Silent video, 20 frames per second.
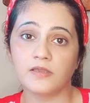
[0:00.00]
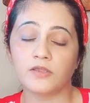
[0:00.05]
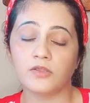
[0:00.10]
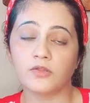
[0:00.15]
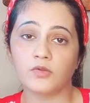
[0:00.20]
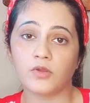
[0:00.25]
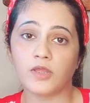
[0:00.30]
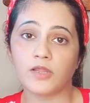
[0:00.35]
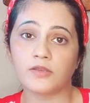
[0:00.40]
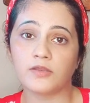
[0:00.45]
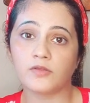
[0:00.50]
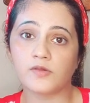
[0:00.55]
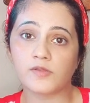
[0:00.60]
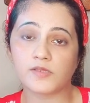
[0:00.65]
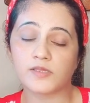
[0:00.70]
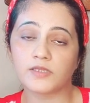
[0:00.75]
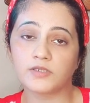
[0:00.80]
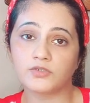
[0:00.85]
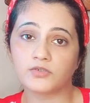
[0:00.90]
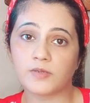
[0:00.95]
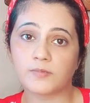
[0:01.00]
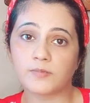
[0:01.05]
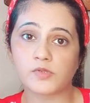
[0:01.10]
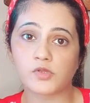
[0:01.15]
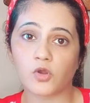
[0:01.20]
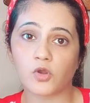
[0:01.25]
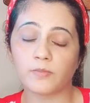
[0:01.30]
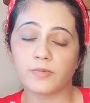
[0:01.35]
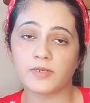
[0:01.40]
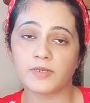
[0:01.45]
and your skin to
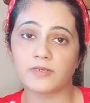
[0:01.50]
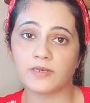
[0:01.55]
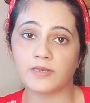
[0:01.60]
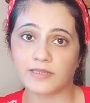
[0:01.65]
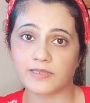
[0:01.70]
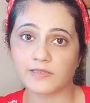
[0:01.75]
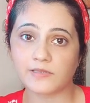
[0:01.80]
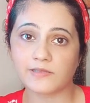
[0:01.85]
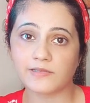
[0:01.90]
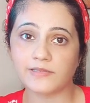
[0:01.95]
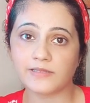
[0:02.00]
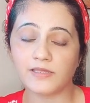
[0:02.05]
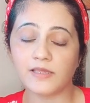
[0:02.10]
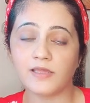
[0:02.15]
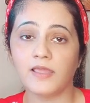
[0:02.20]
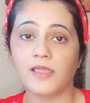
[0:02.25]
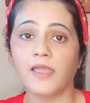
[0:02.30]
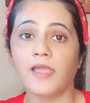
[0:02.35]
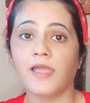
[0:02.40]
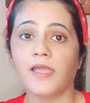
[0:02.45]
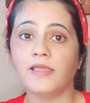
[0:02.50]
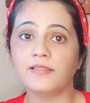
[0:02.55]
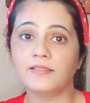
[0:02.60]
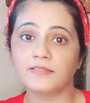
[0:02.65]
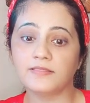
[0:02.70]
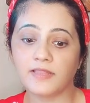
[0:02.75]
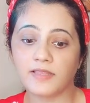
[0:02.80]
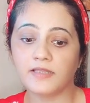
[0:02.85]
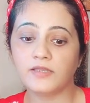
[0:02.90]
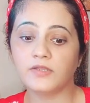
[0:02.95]
absorb it nicely,
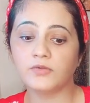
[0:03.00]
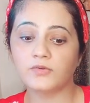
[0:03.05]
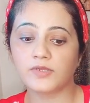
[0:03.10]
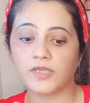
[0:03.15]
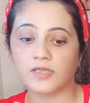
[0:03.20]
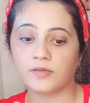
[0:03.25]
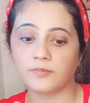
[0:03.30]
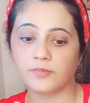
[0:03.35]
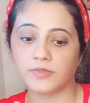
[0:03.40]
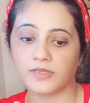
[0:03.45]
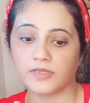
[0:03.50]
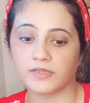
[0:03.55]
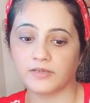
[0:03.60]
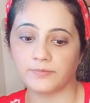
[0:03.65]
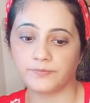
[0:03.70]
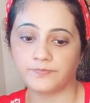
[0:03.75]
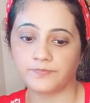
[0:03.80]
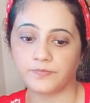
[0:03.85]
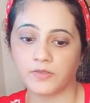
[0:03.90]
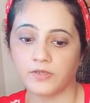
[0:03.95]
and then you can begin.